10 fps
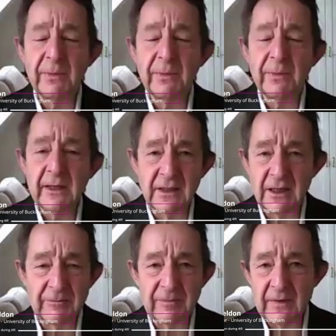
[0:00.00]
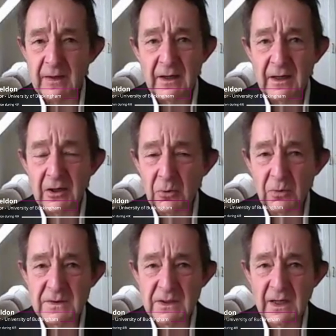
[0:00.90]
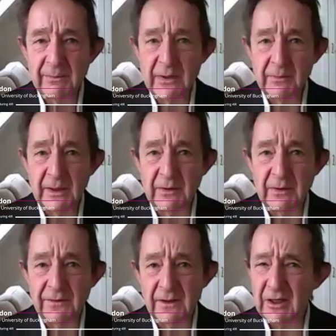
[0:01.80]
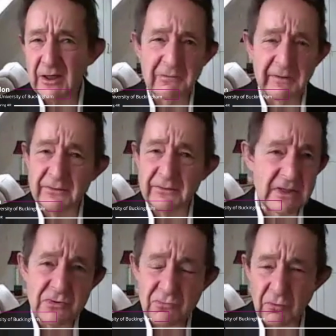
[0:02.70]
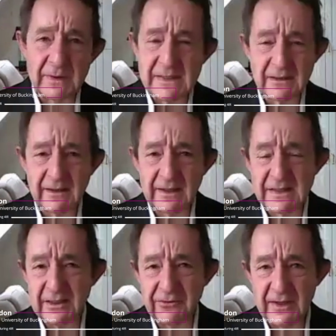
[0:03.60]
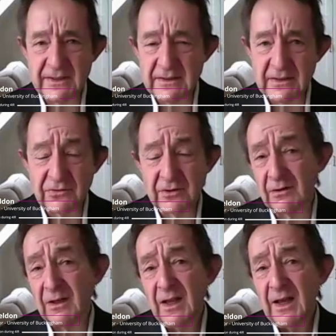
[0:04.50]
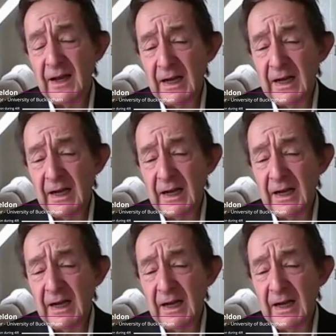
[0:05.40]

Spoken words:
You'll be hearing it all the time at the moment, that COVID is enormously accelerated digital.